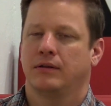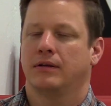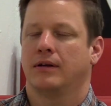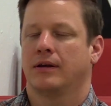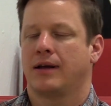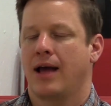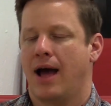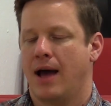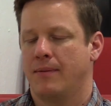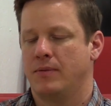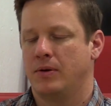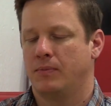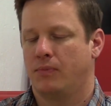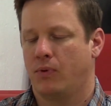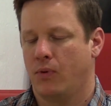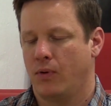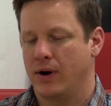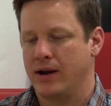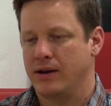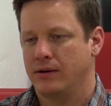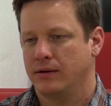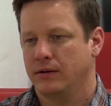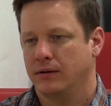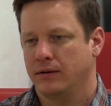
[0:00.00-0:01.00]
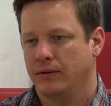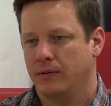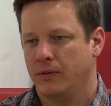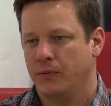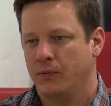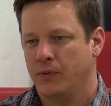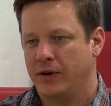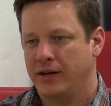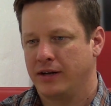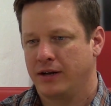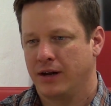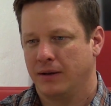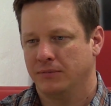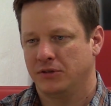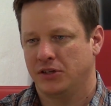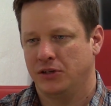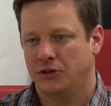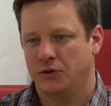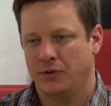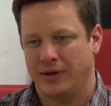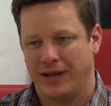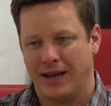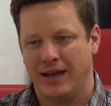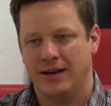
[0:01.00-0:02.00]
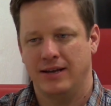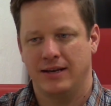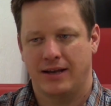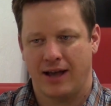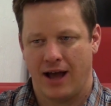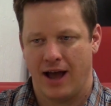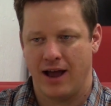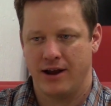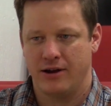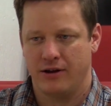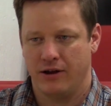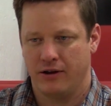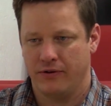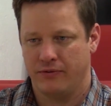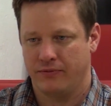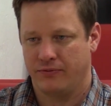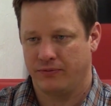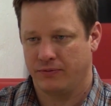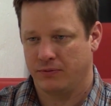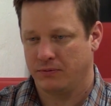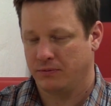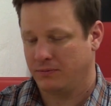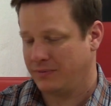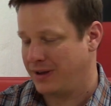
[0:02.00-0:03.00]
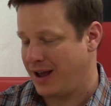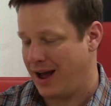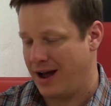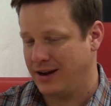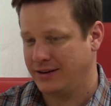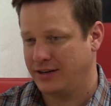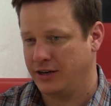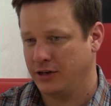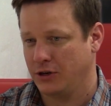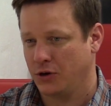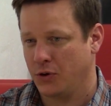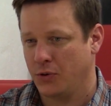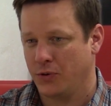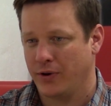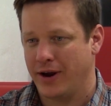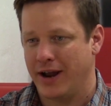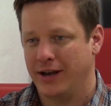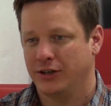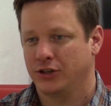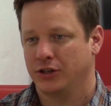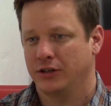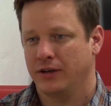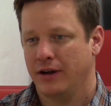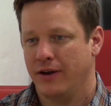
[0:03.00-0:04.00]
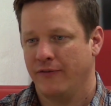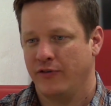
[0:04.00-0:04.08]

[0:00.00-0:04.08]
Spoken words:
a common point when it comes to doing any kind of content creation.